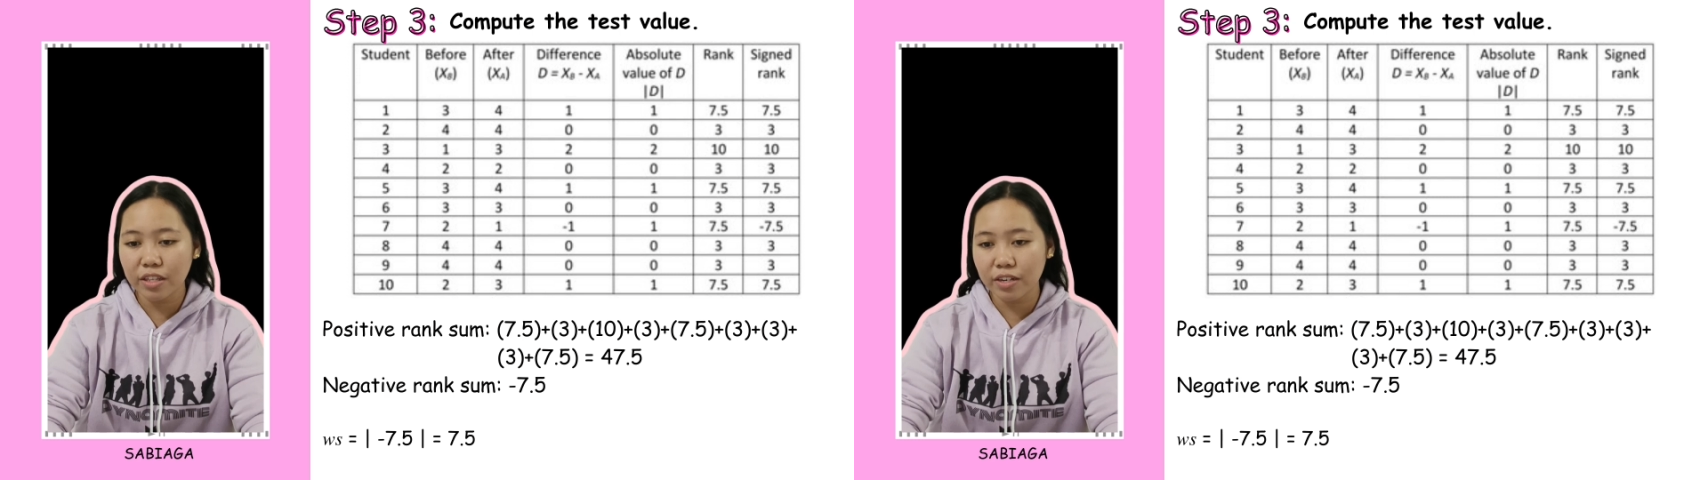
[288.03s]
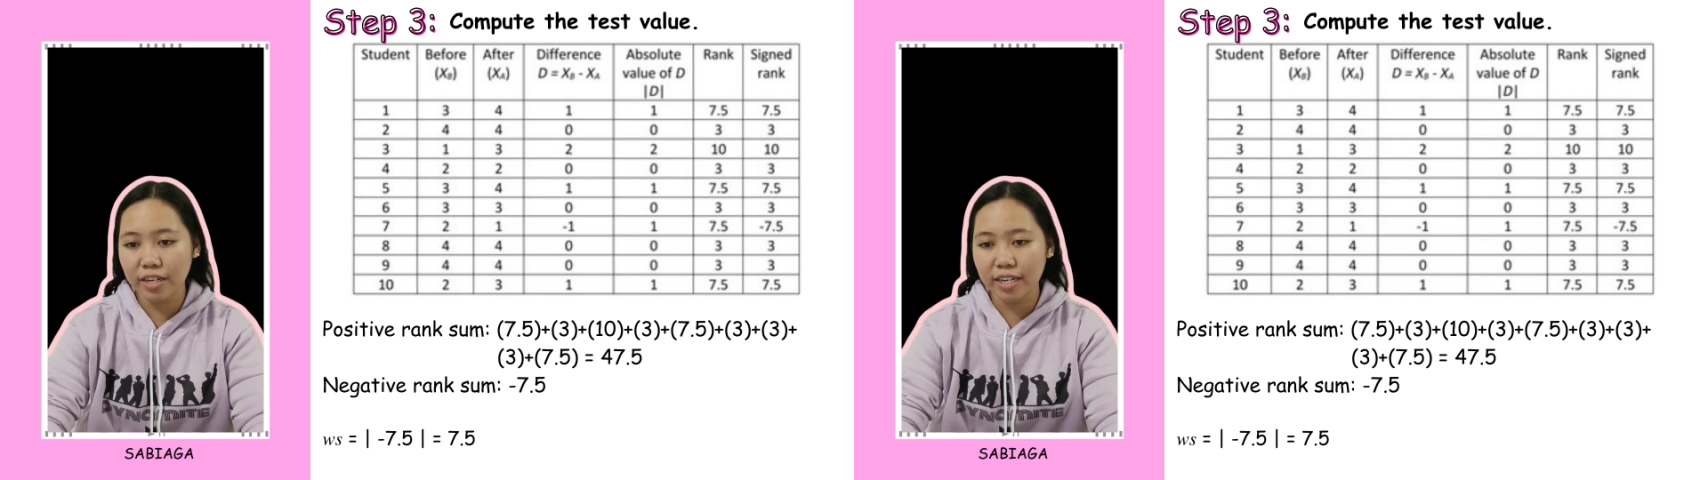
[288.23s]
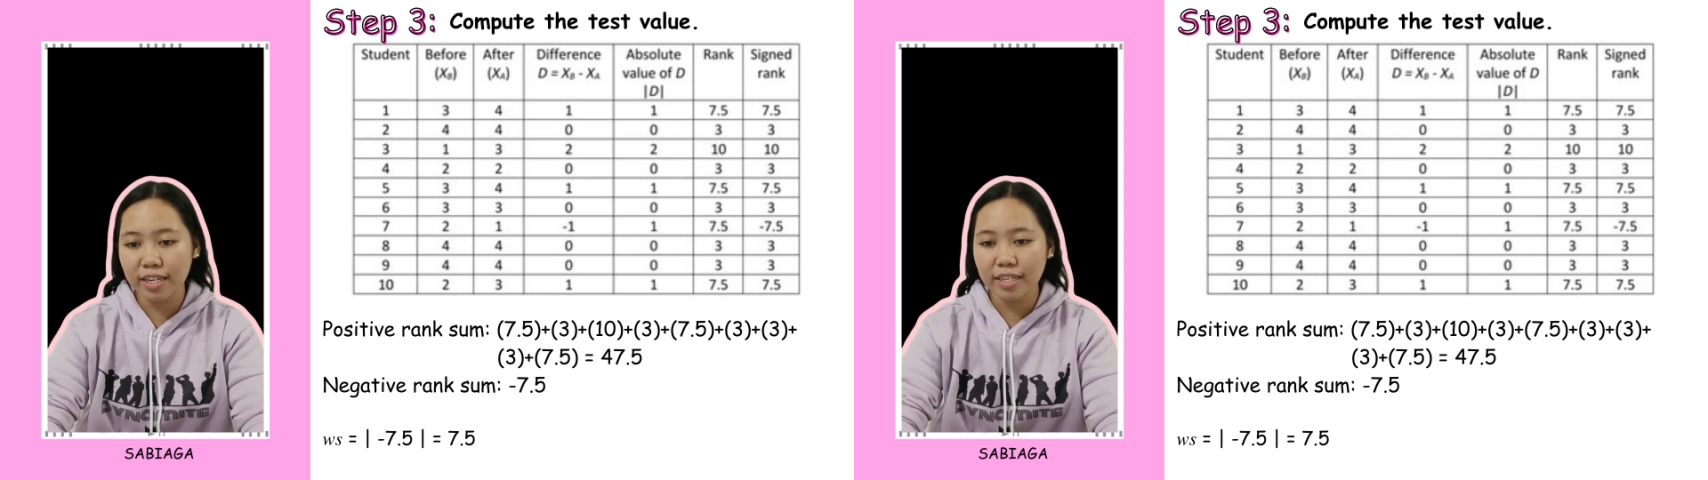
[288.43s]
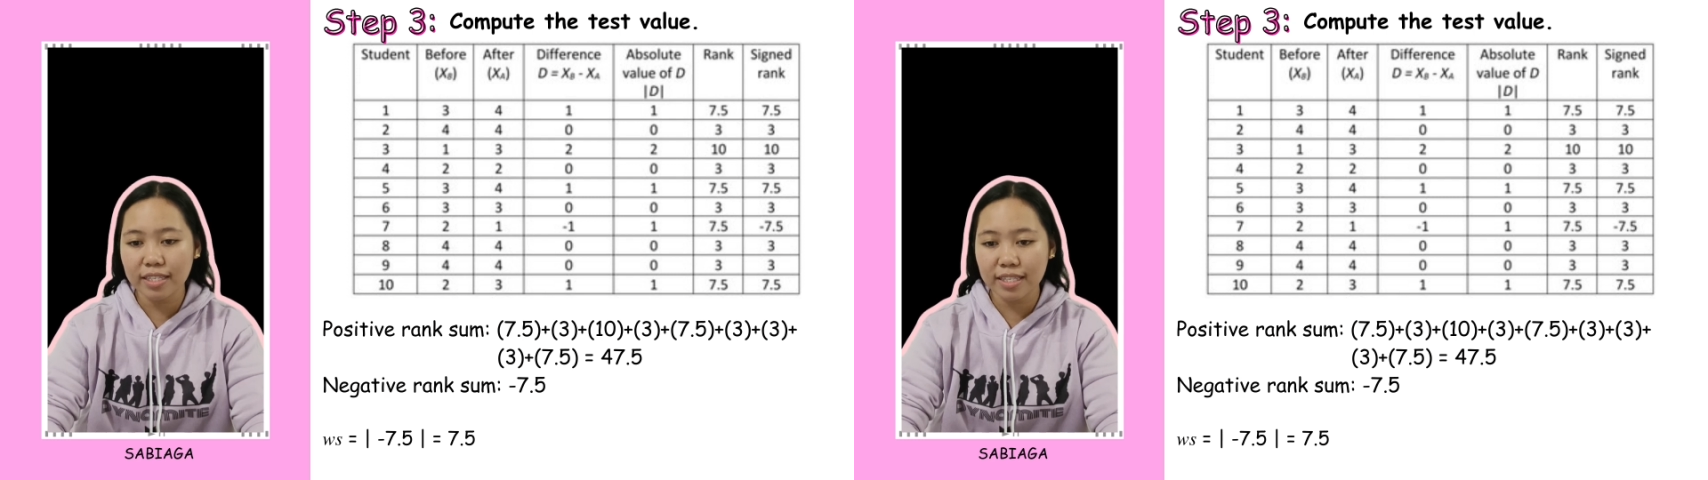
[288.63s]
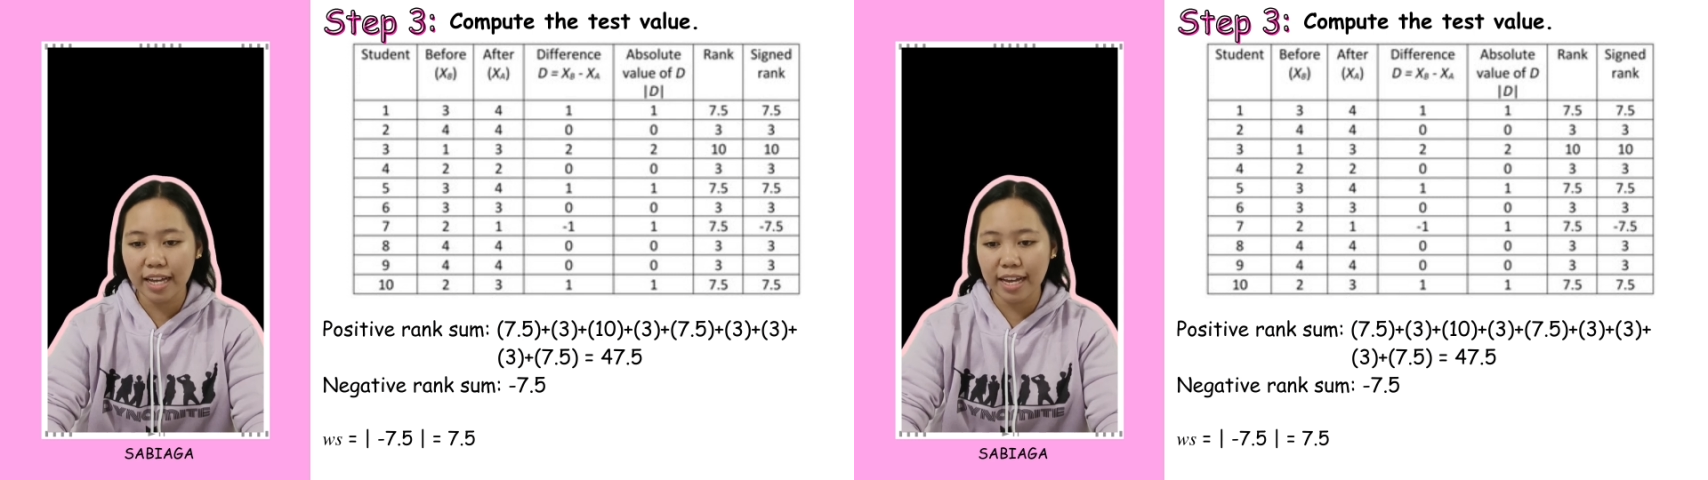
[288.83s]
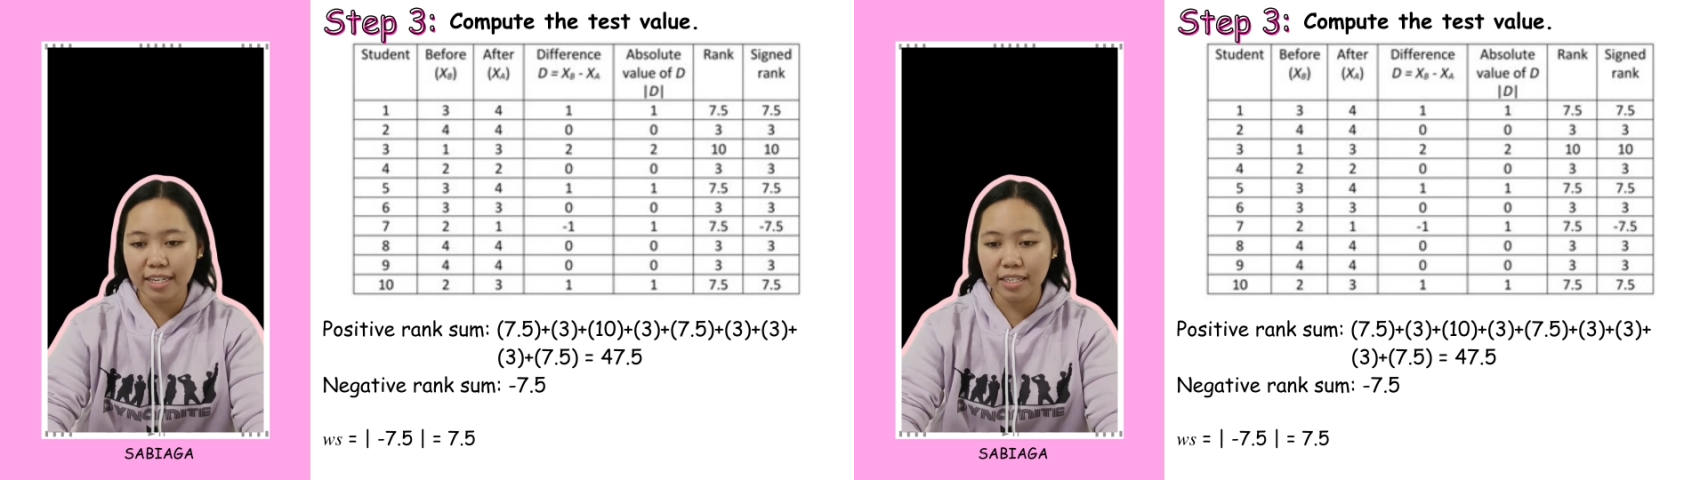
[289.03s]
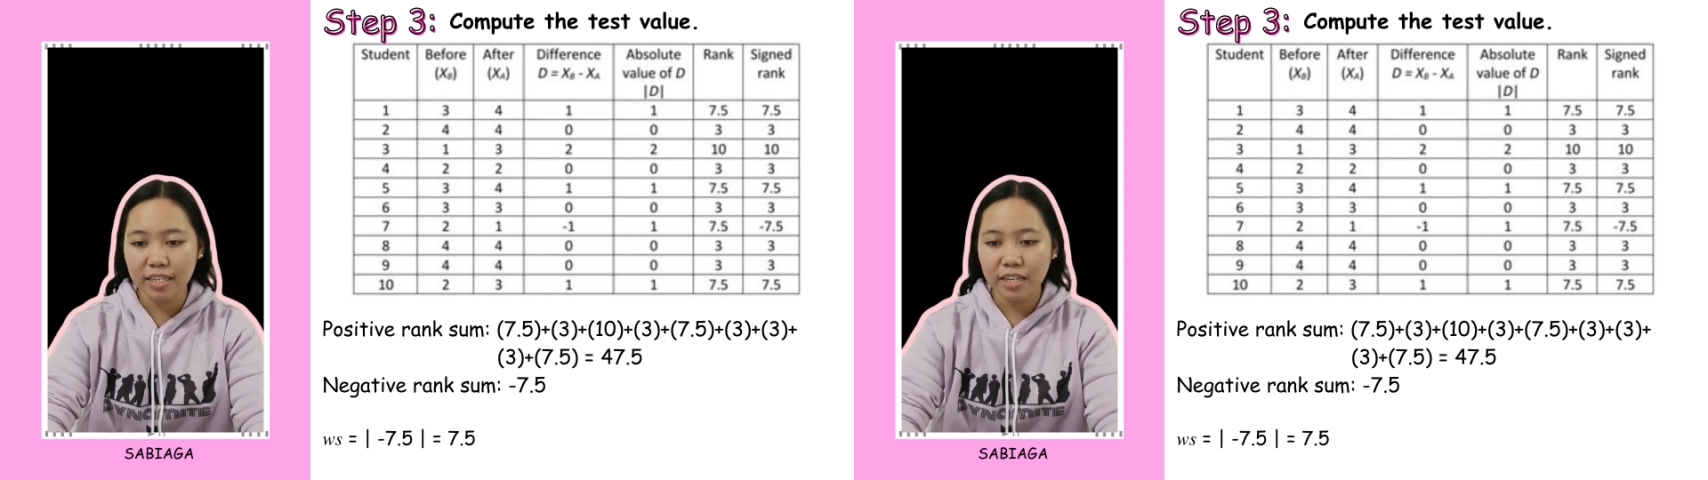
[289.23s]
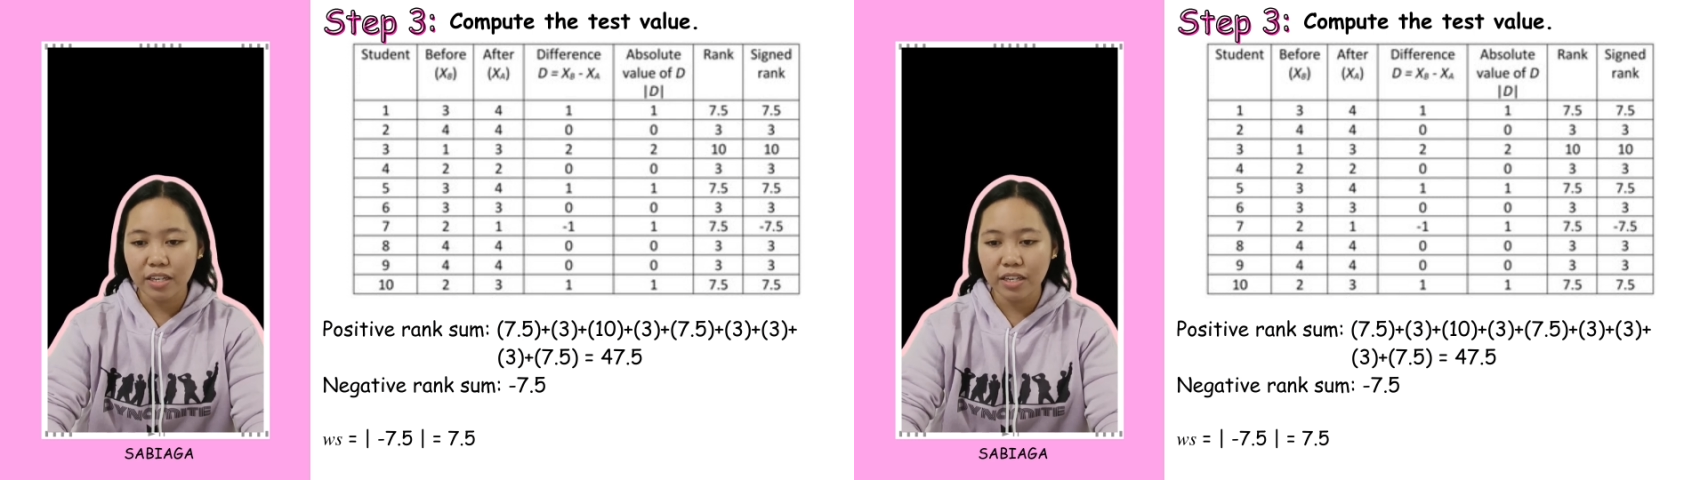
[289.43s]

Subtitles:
3, 10,